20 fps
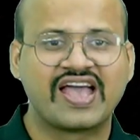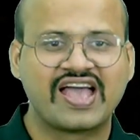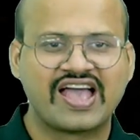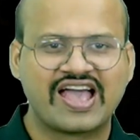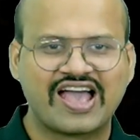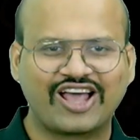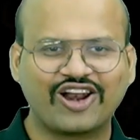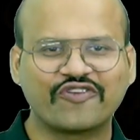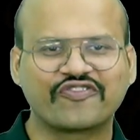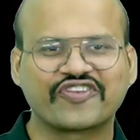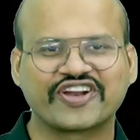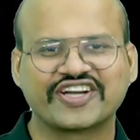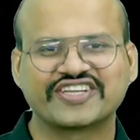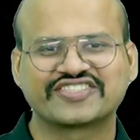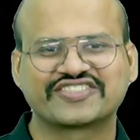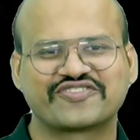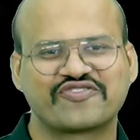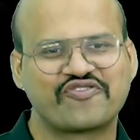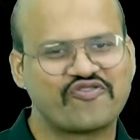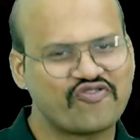Hello
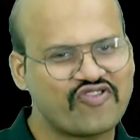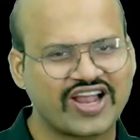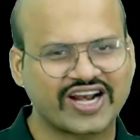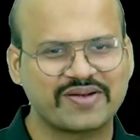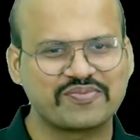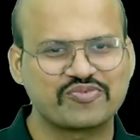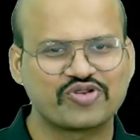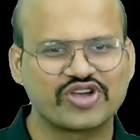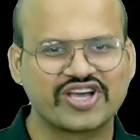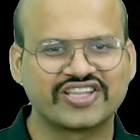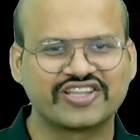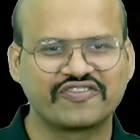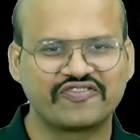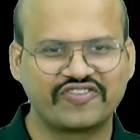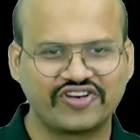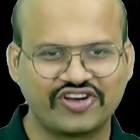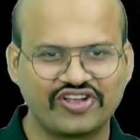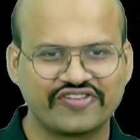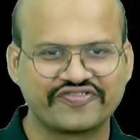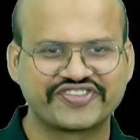friends, welcome to another
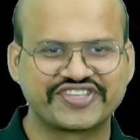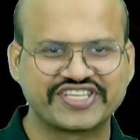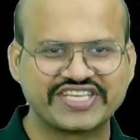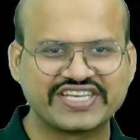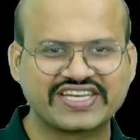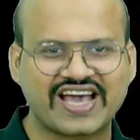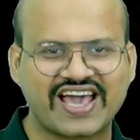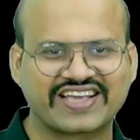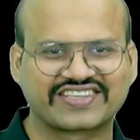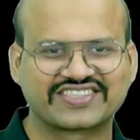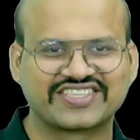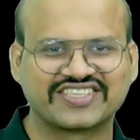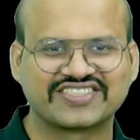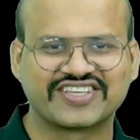video of Zeta Axis,